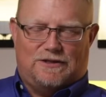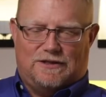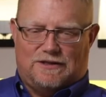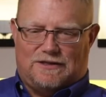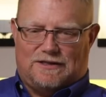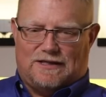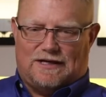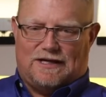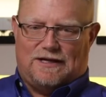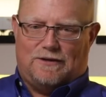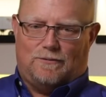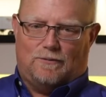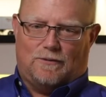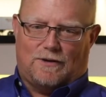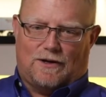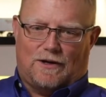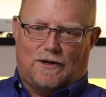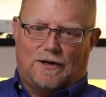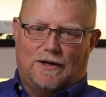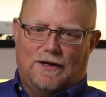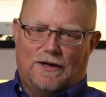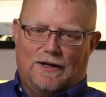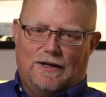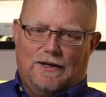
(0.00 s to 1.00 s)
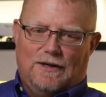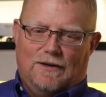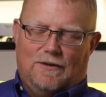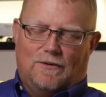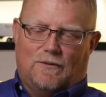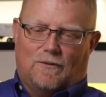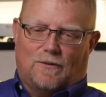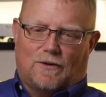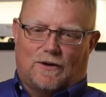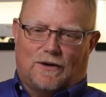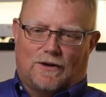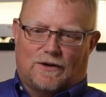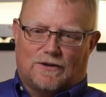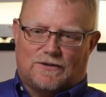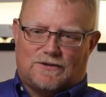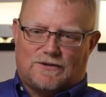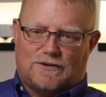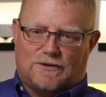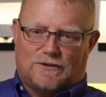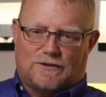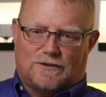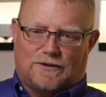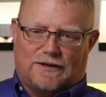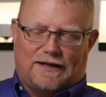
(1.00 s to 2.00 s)
that died were
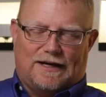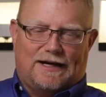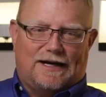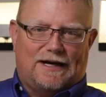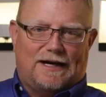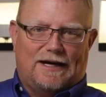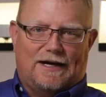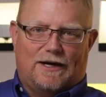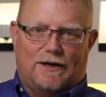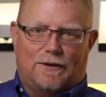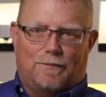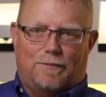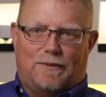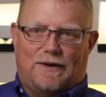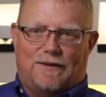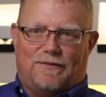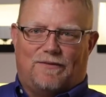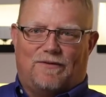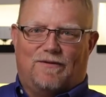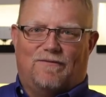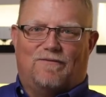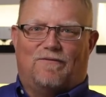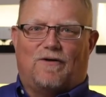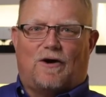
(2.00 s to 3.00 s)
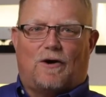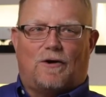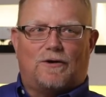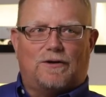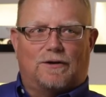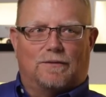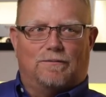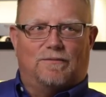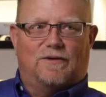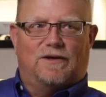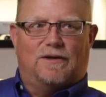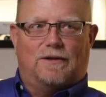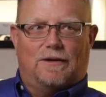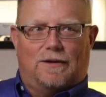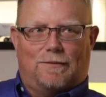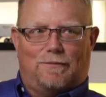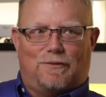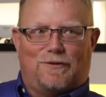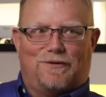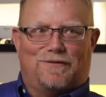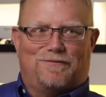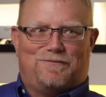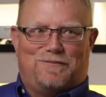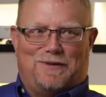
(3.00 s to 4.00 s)
certainly higher, but the volume, the
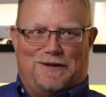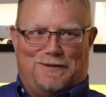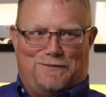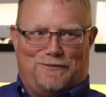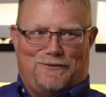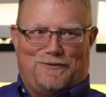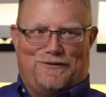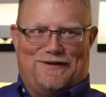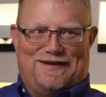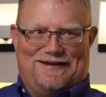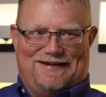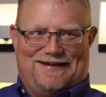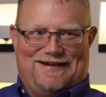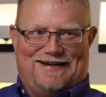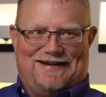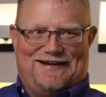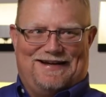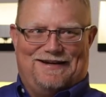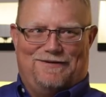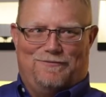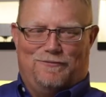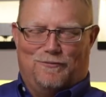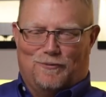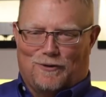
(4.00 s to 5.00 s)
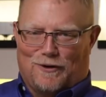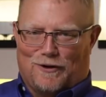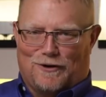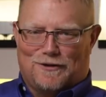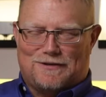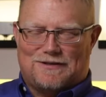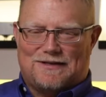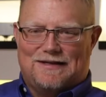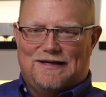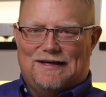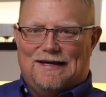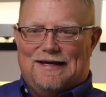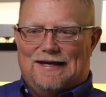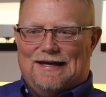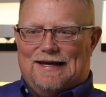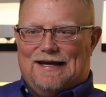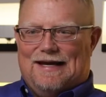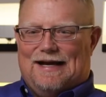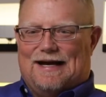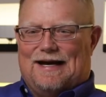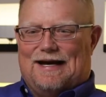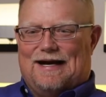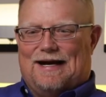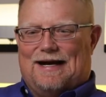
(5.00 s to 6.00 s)
number of people that died weren't.
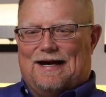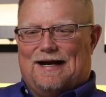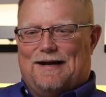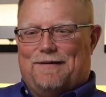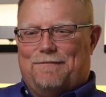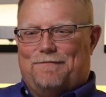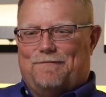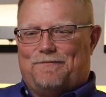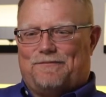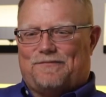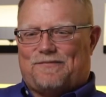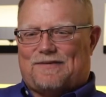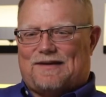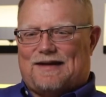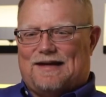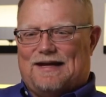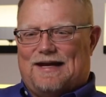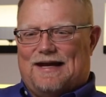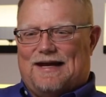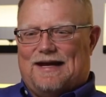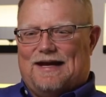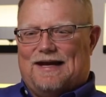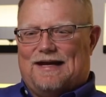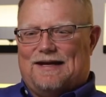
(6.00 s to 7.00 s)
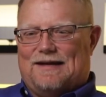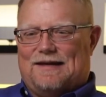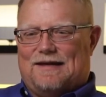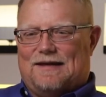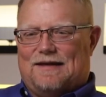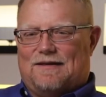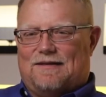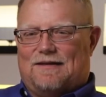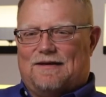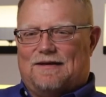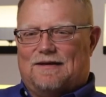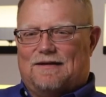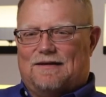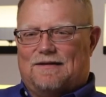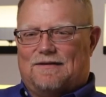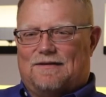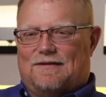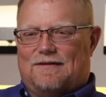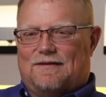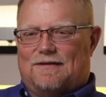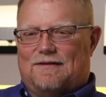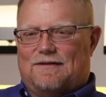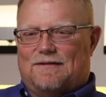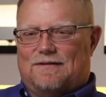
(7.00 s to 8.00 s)
And
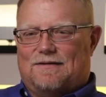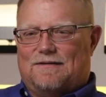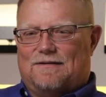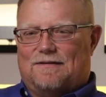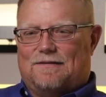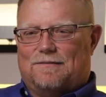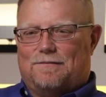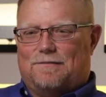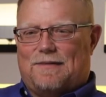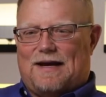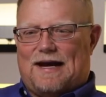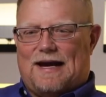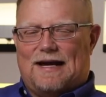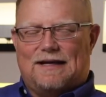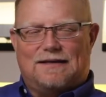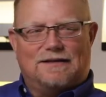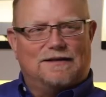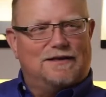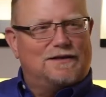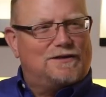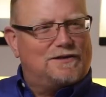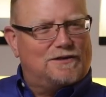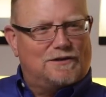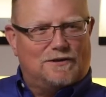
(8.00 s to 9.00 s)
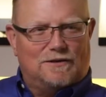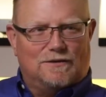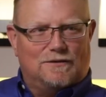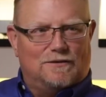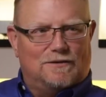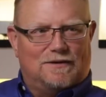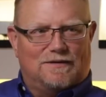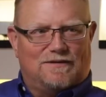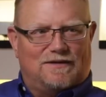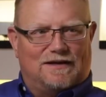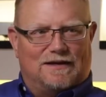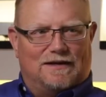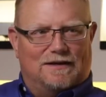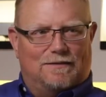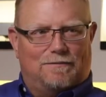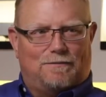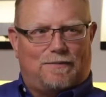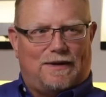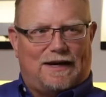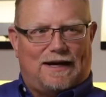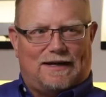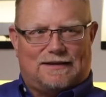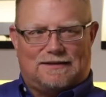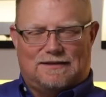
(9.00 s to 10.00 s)
the magnitude of the
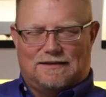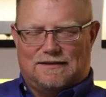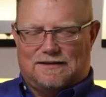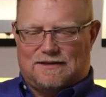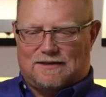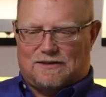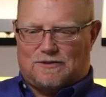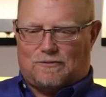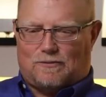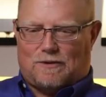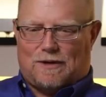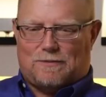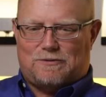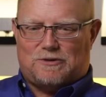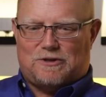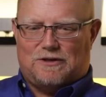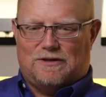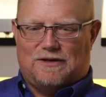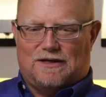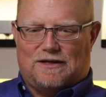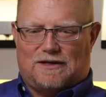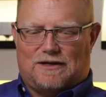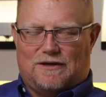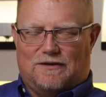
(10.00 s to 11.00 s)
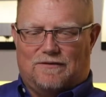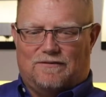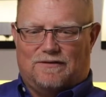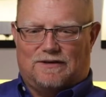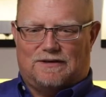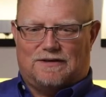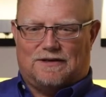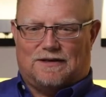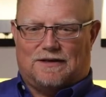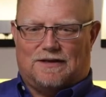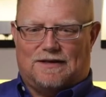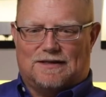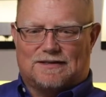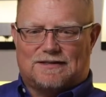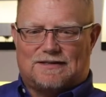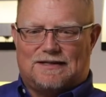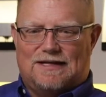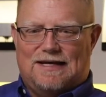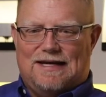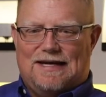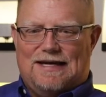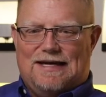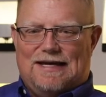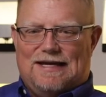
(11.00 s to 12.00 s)
impact and disruption that COVID caused
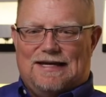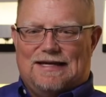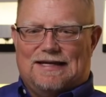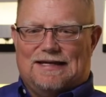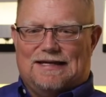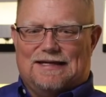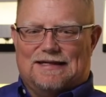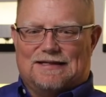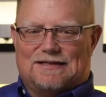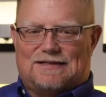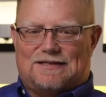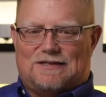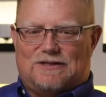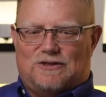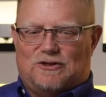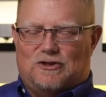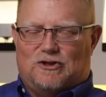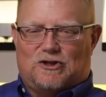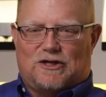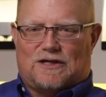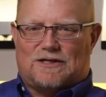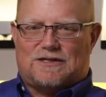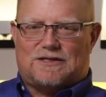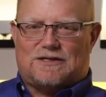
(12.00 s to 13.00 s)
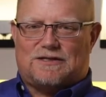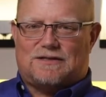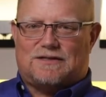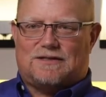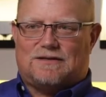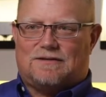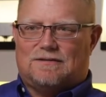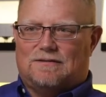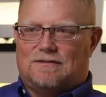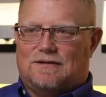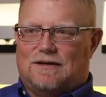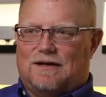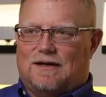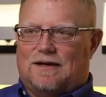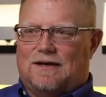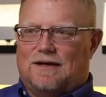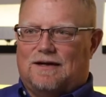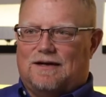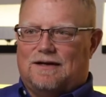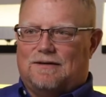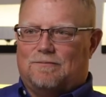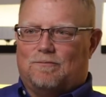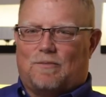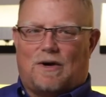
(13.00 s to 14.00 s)
is just
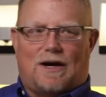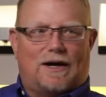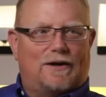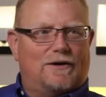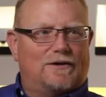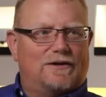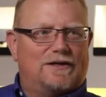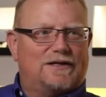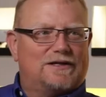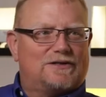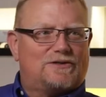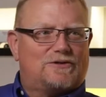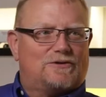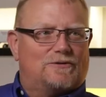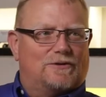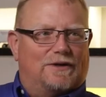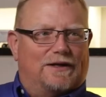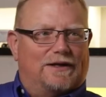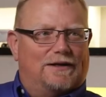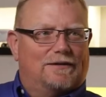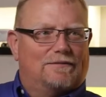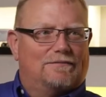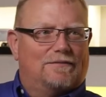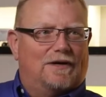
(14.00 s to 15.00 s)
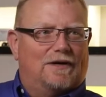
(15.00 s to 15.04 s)
in modern history